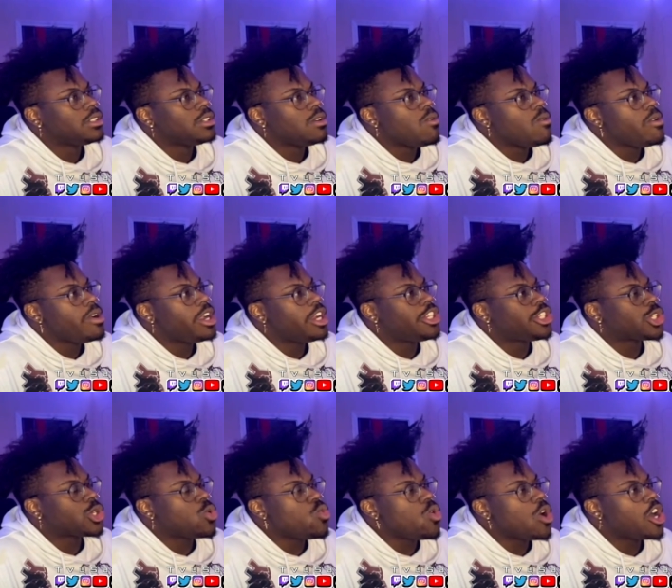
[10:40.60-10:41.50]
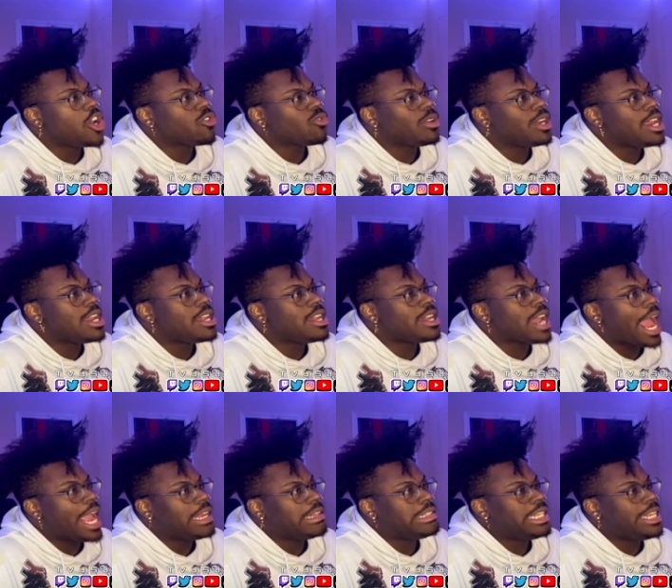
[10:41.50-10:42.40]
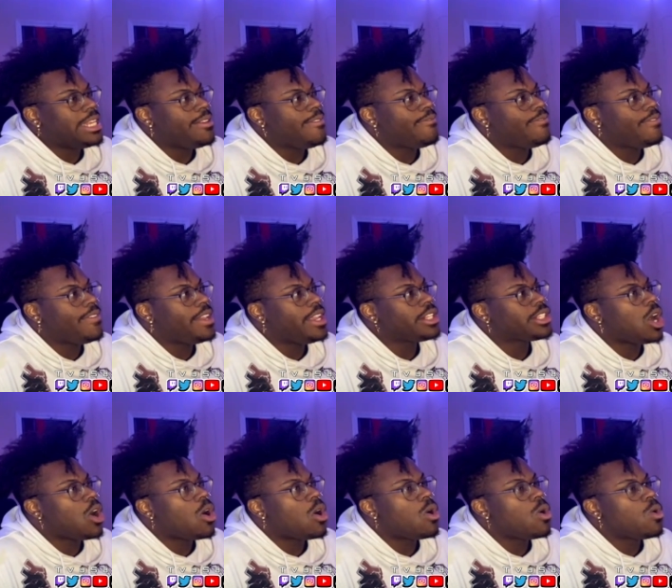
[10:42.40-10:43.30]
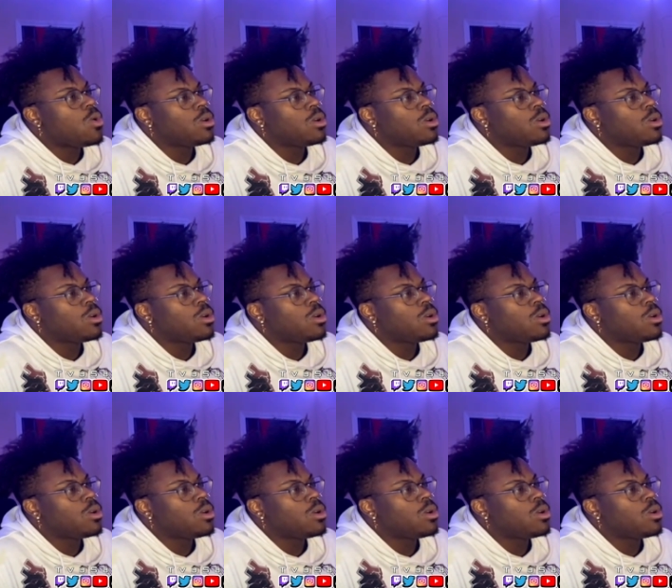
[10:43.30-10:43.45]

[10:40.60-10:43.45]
we are 219 feet tall.